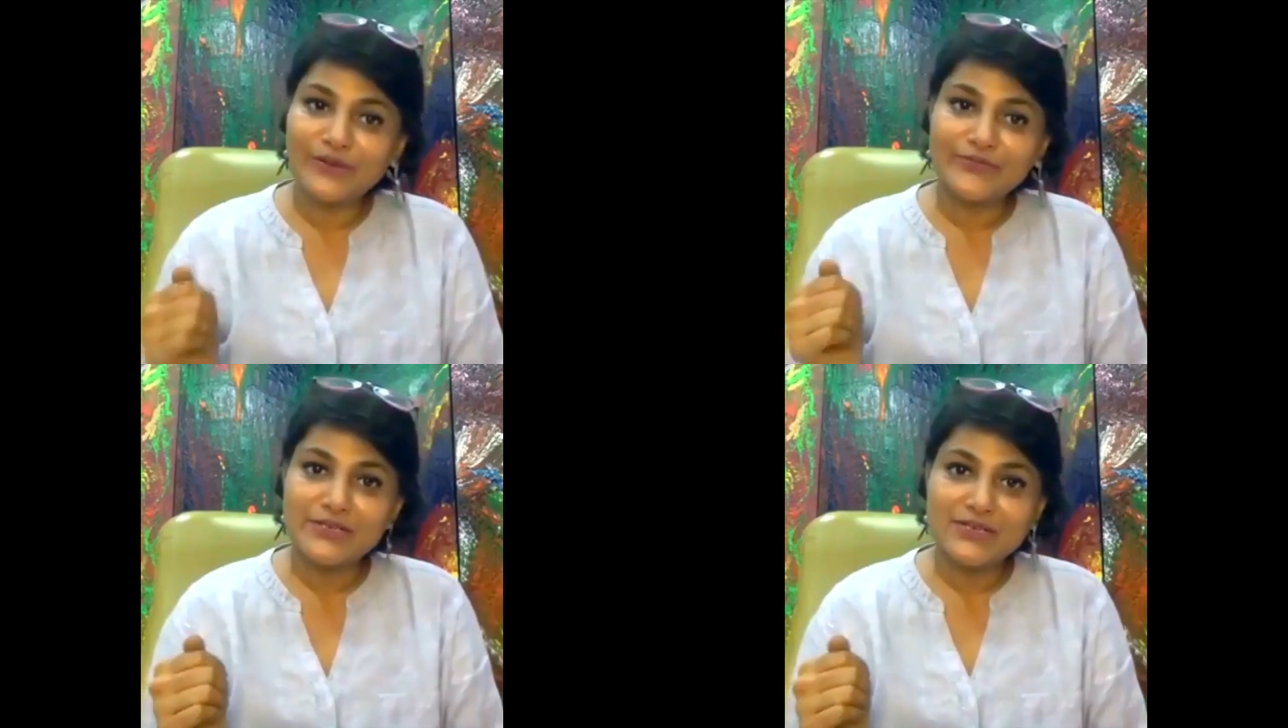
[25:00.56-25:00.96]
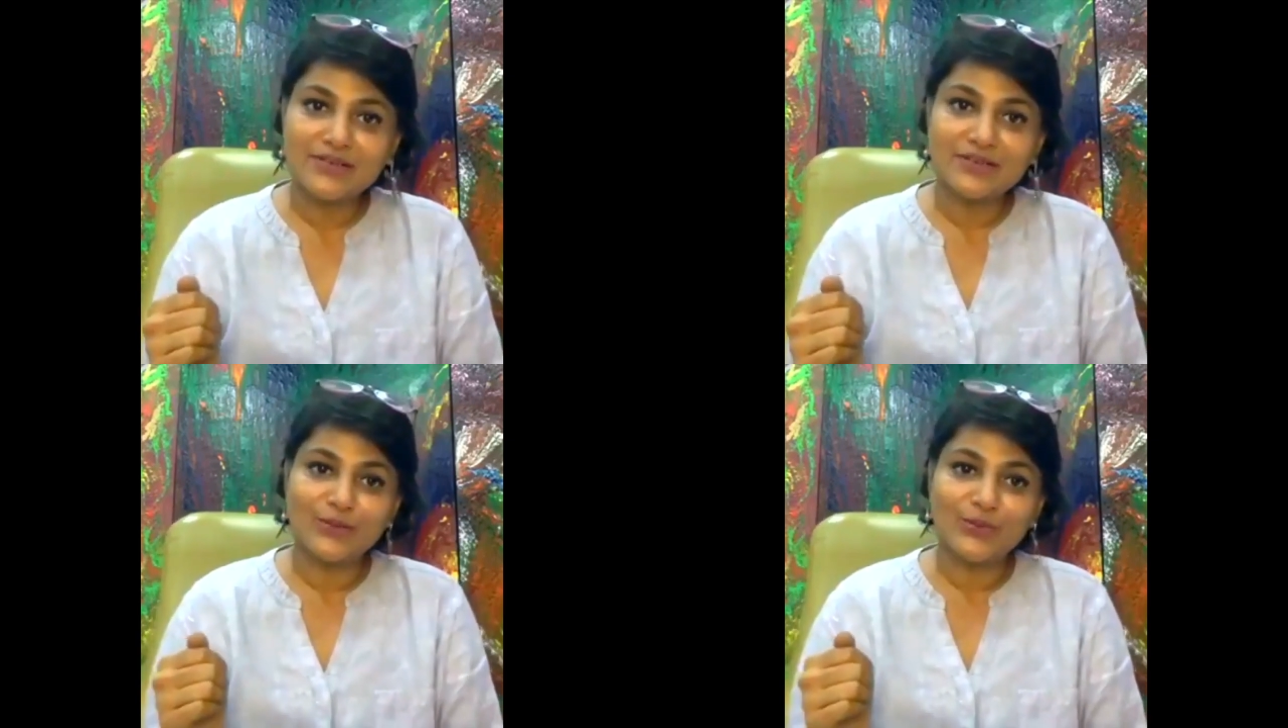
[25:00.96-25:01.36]
of
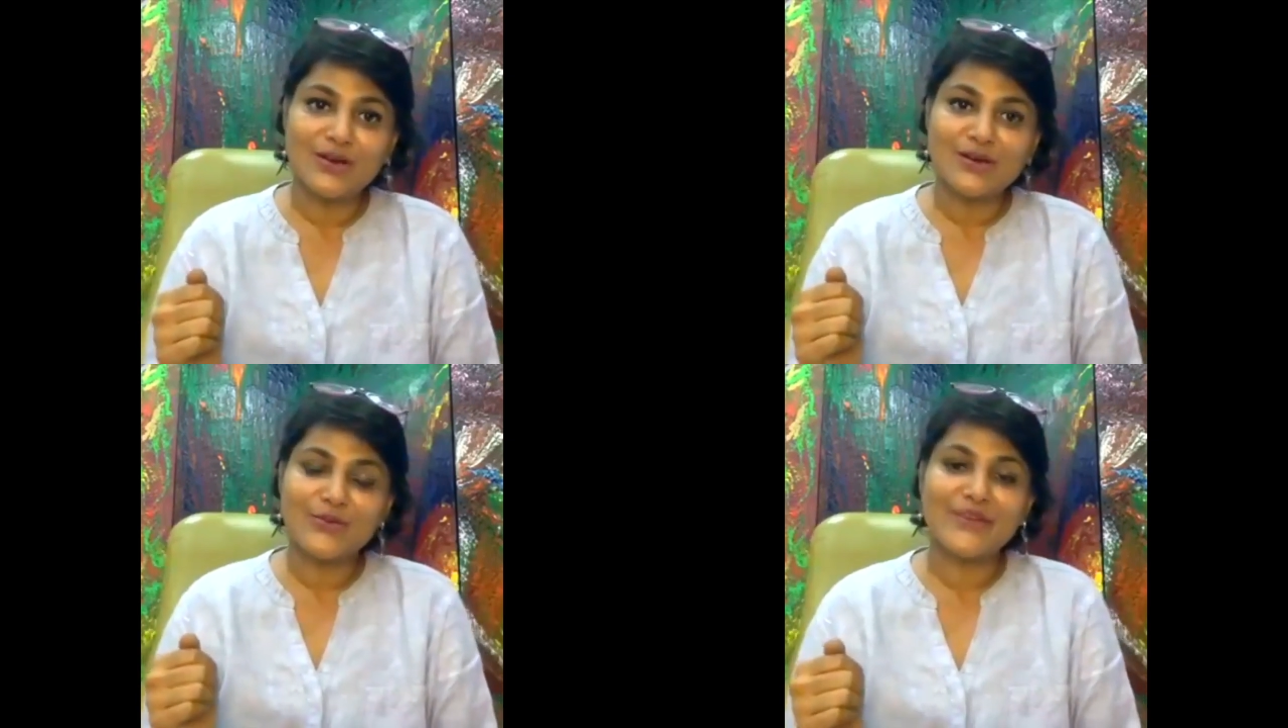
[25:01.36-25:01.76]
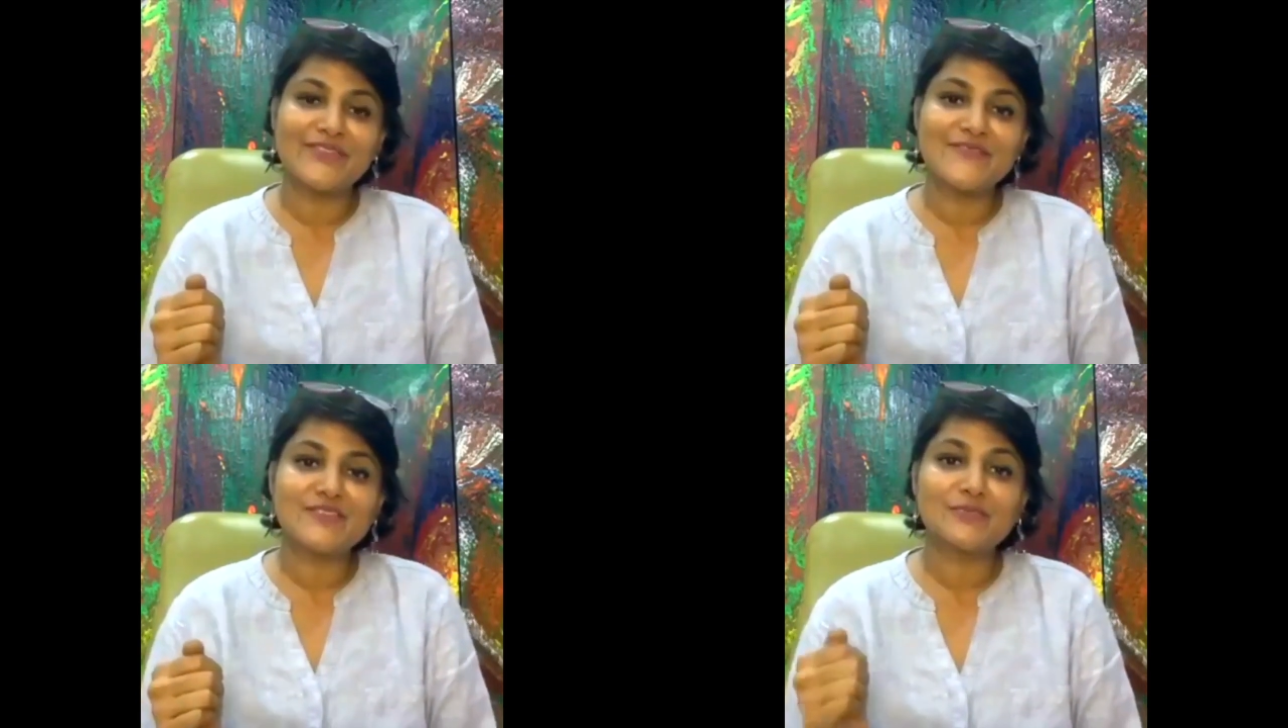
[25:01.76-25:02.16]
internal work, where
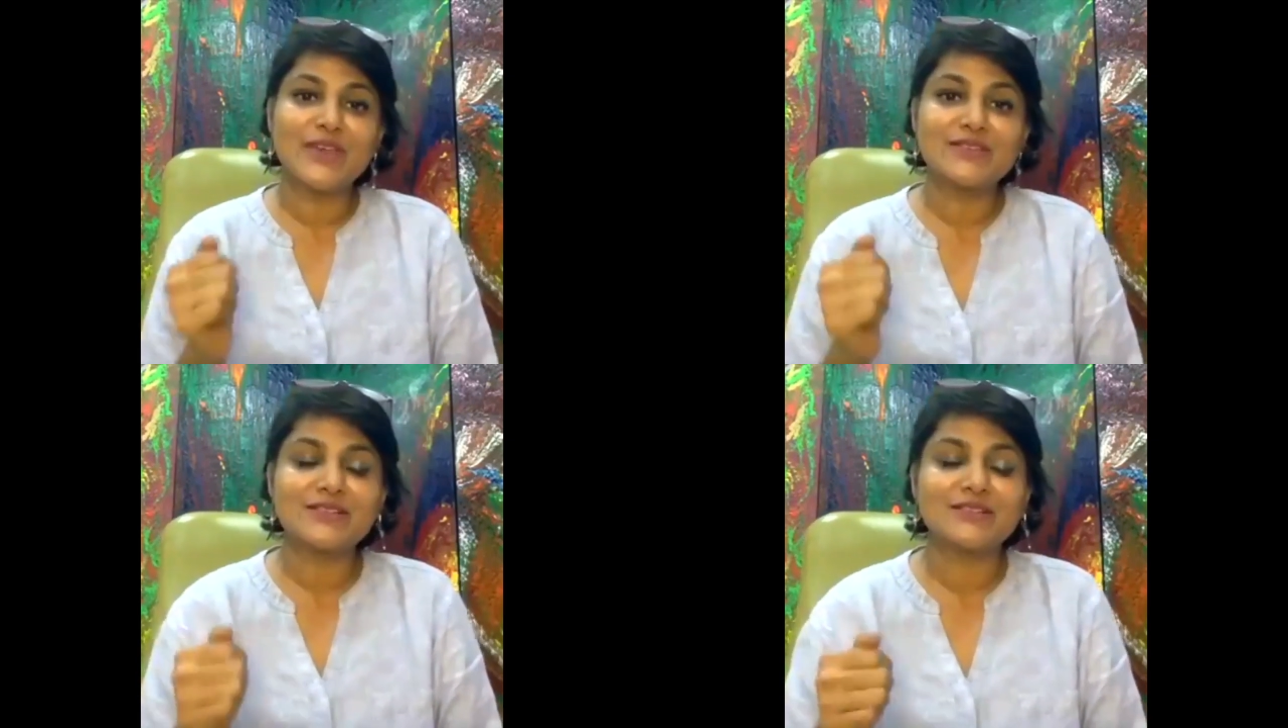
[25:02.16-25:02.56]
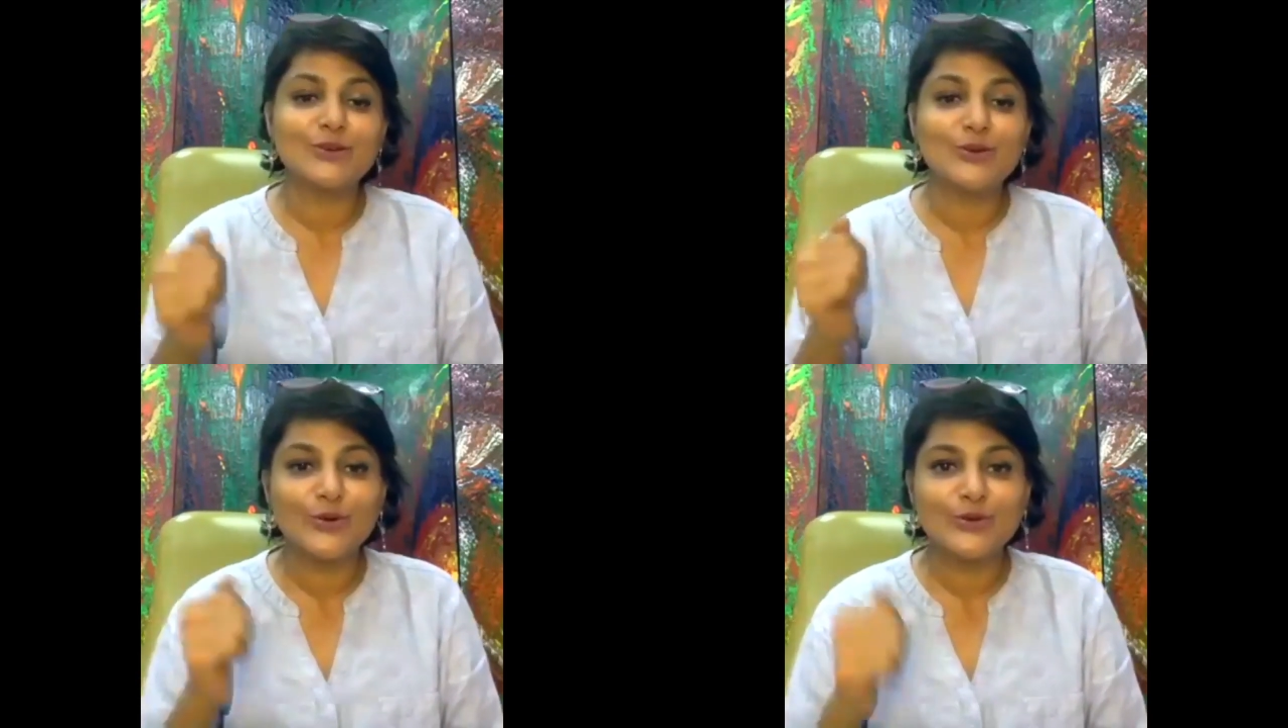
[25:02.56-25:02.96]
we've spent a
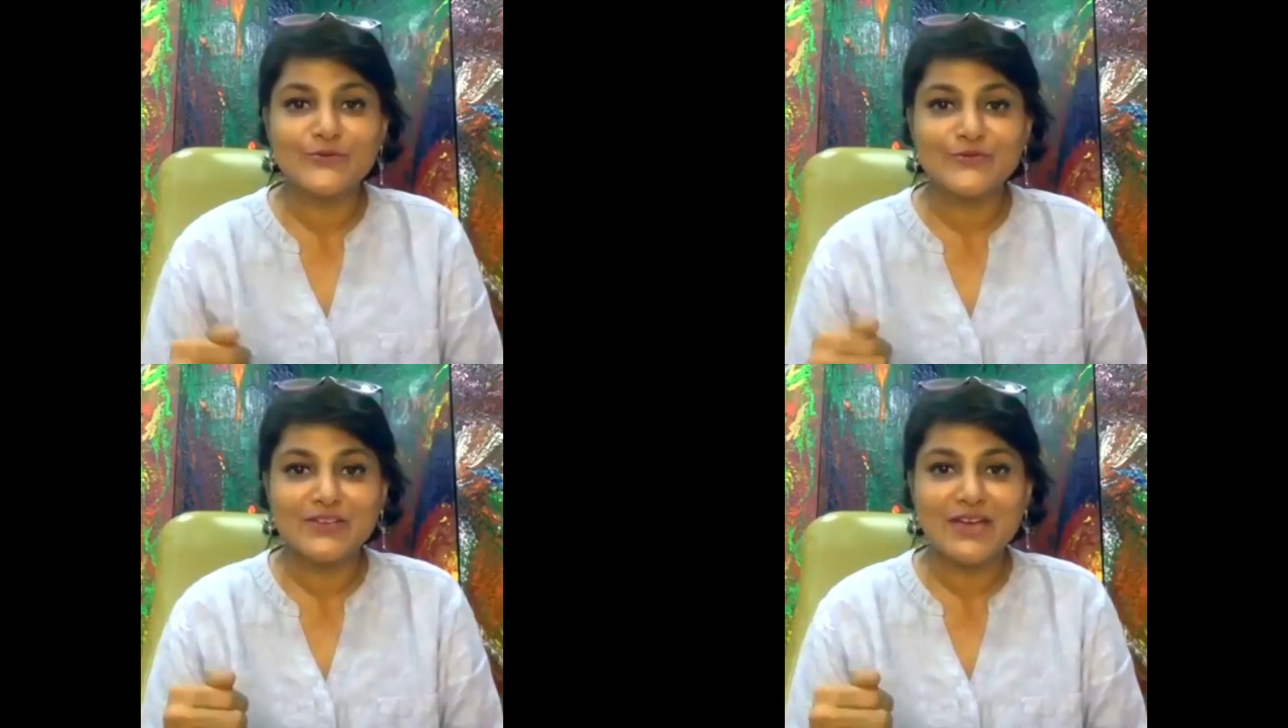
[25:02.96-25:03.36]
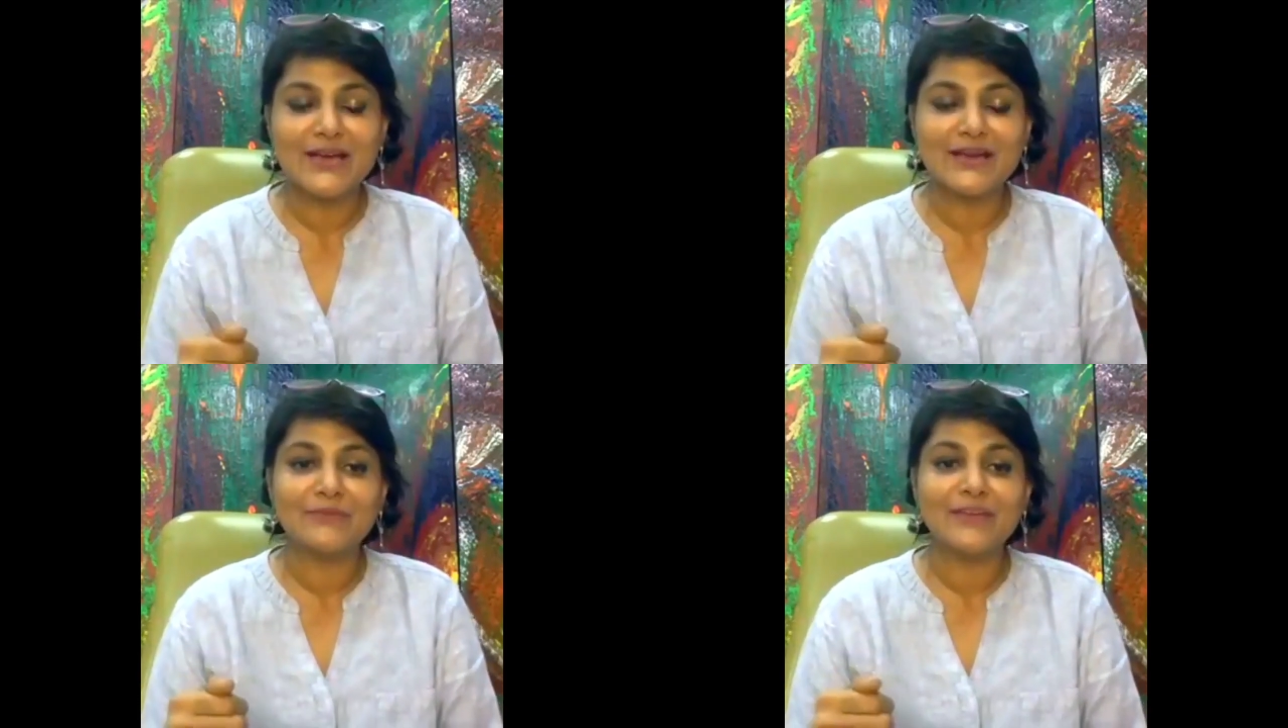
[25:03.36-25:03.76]
lot of
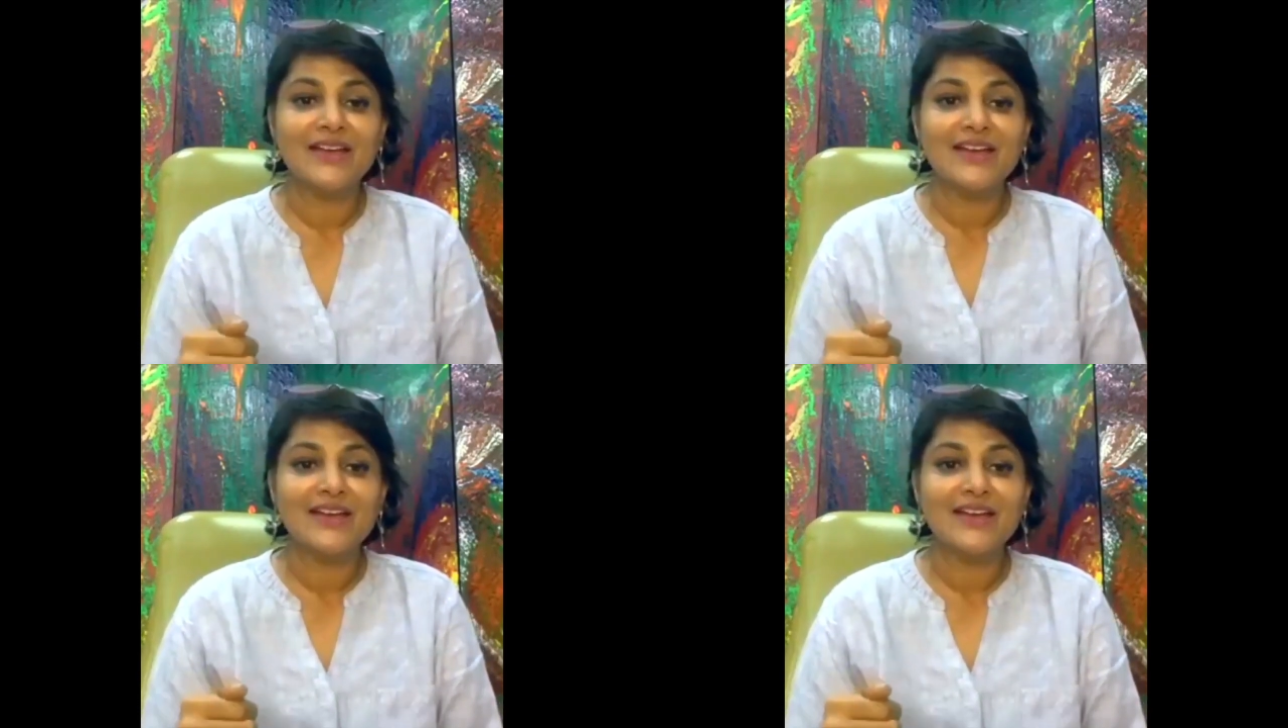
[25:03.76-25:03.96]
time